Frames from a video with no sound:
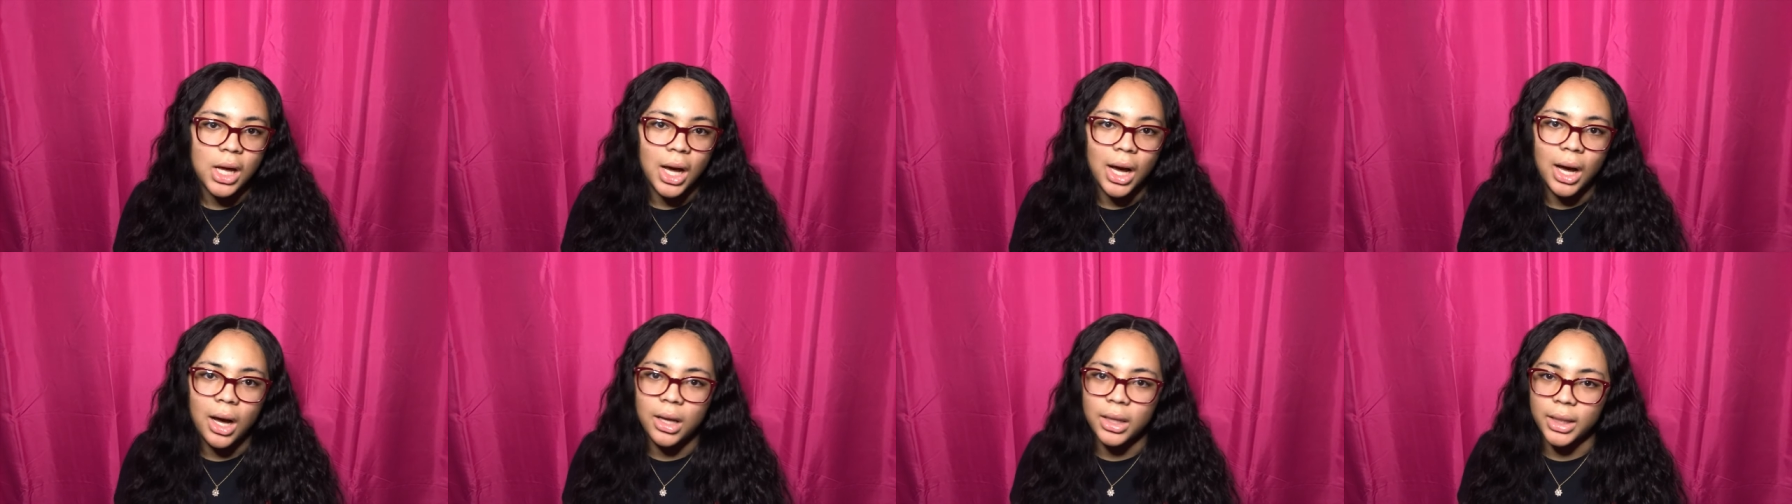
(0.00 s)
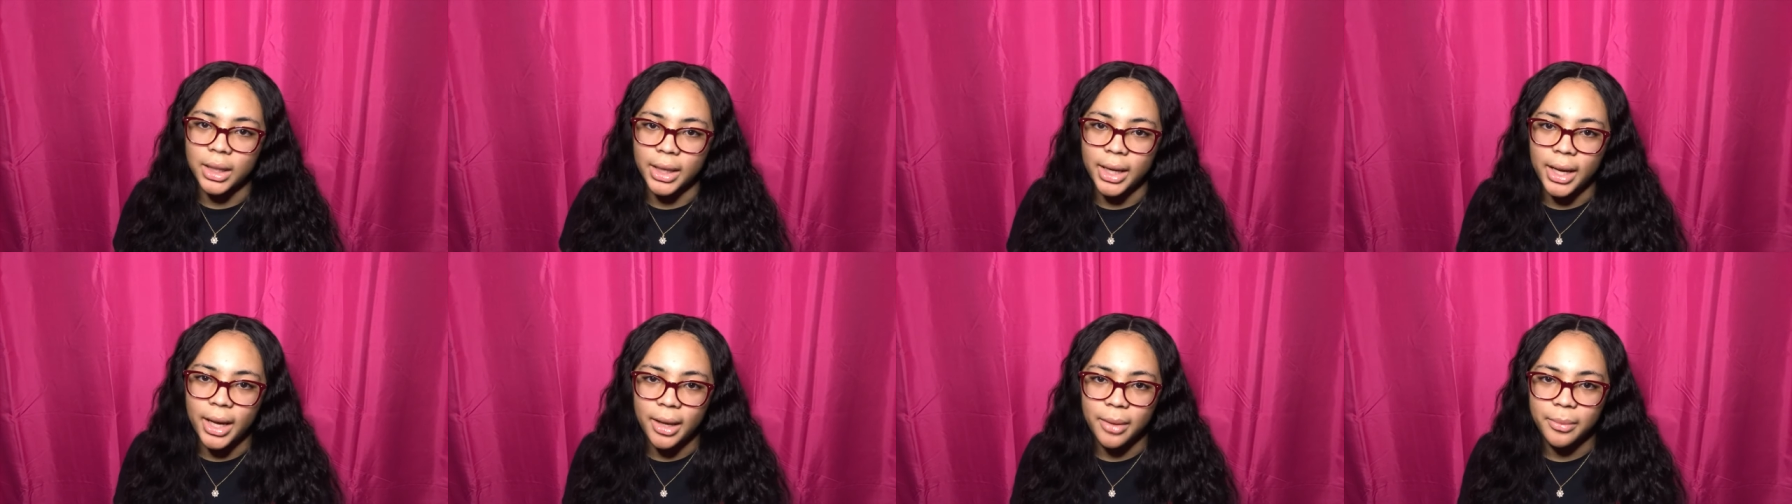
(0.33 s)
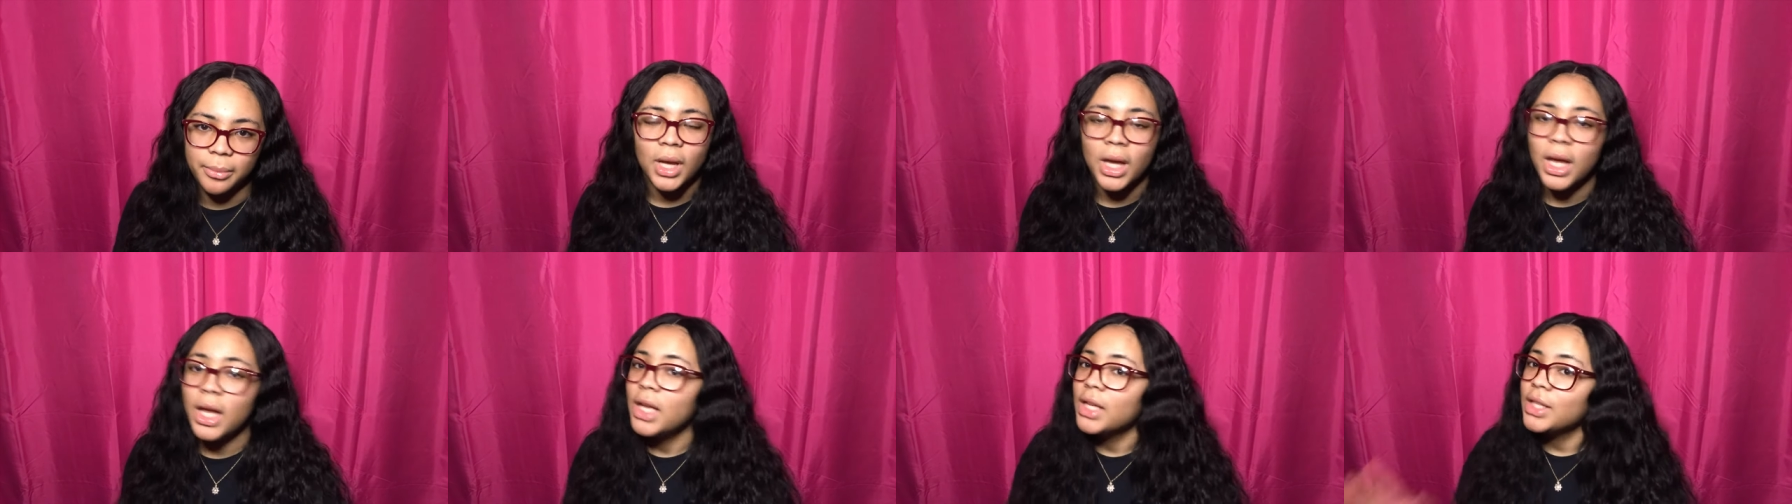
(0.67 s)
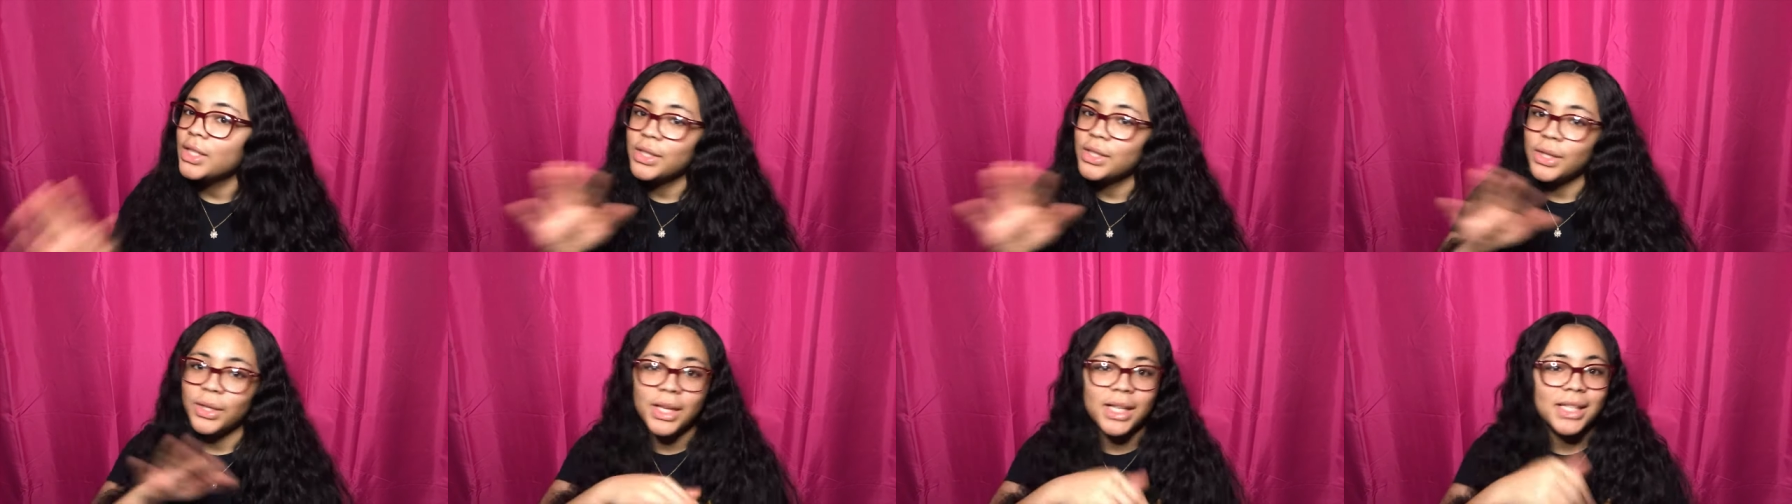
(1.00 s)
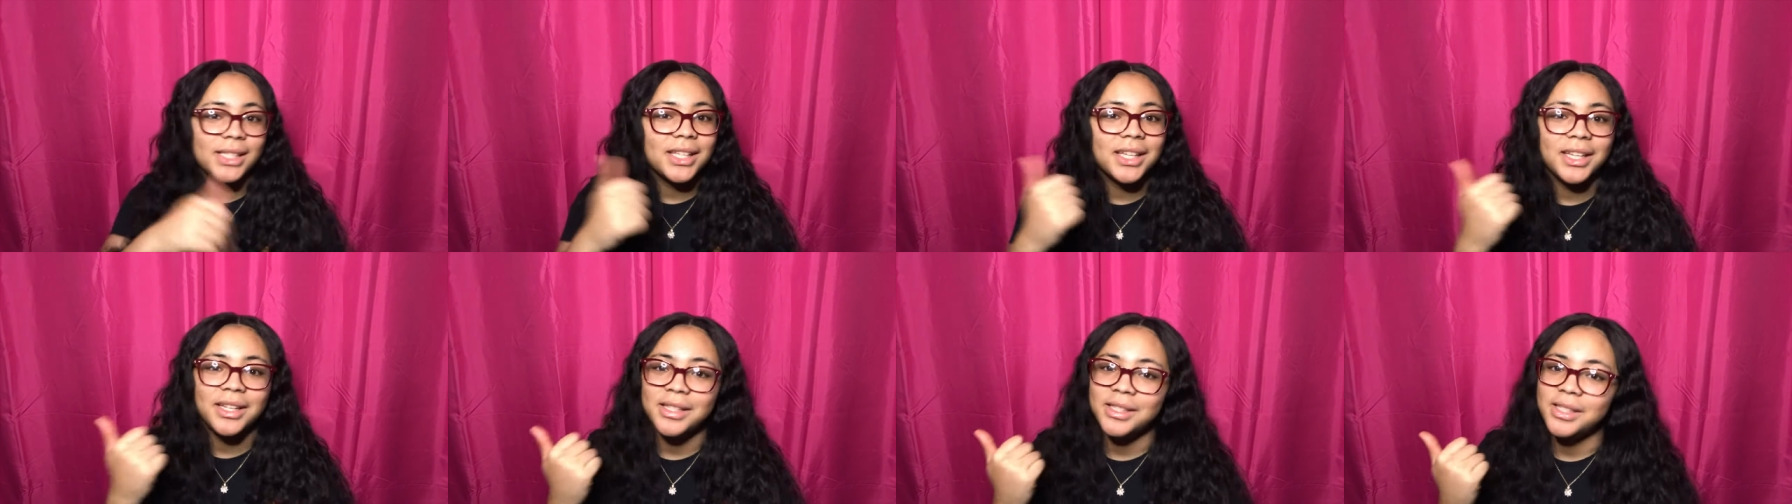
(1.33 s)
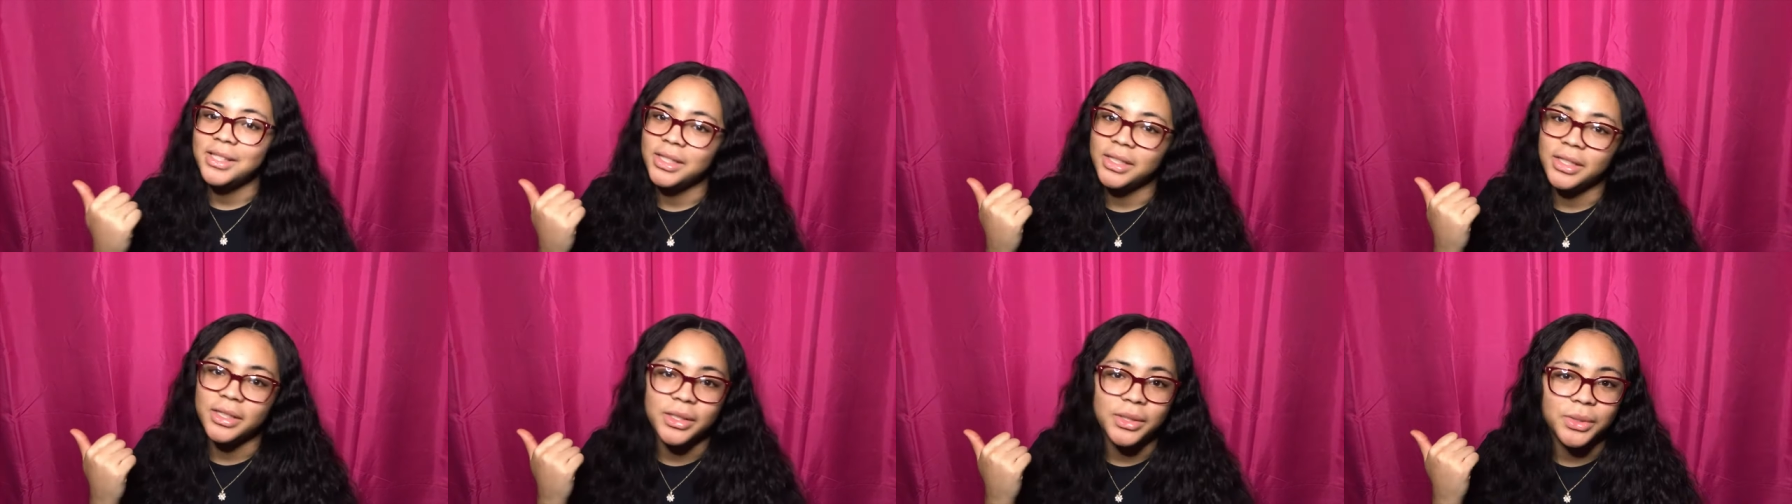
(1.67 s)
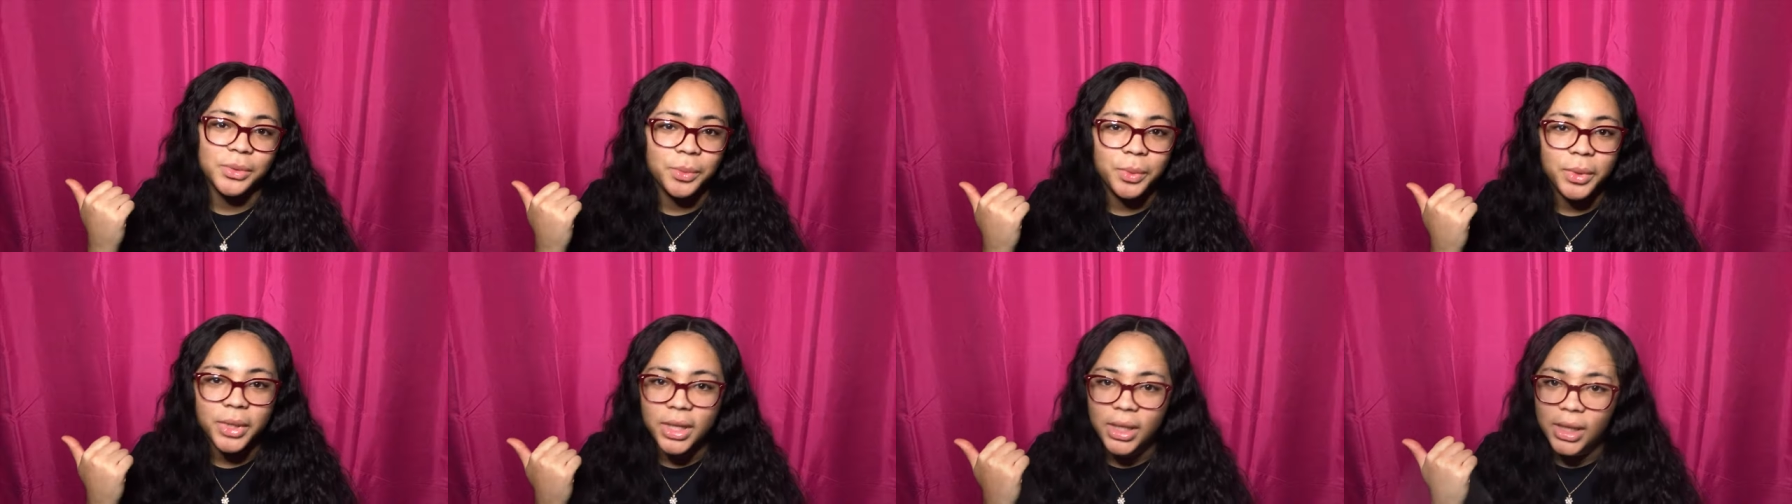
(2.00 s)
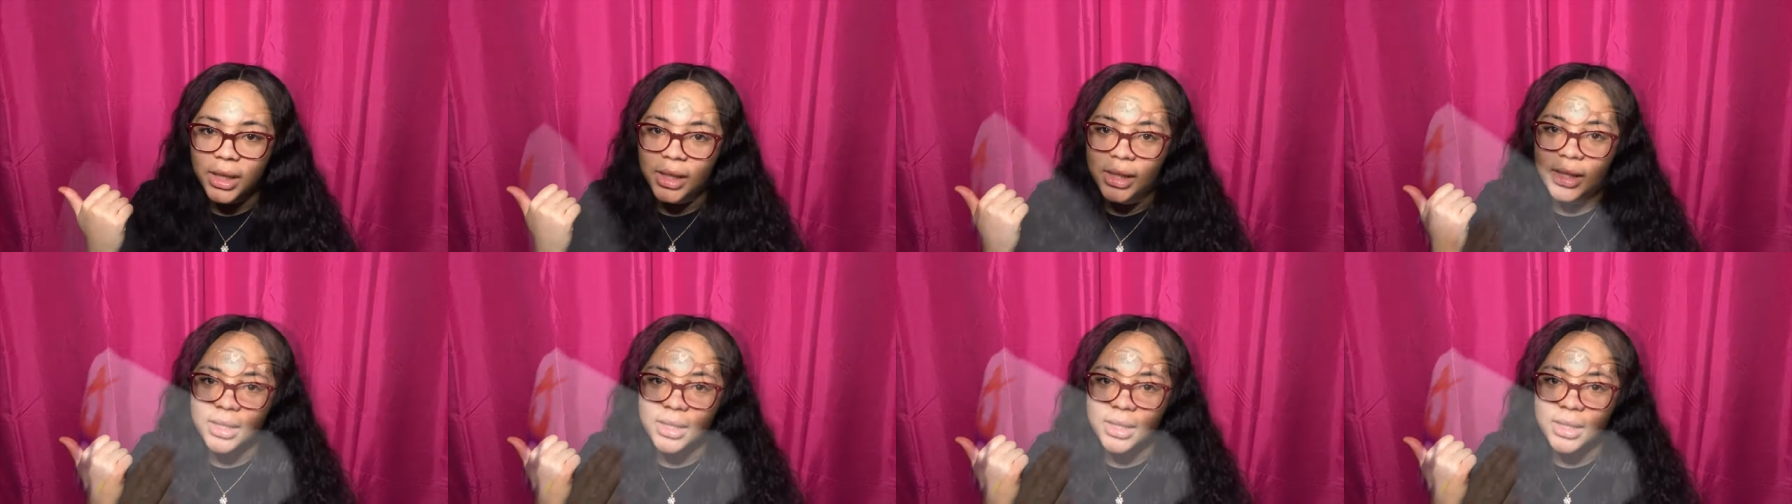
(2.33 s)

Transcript: all of that. So let's get into these wigs.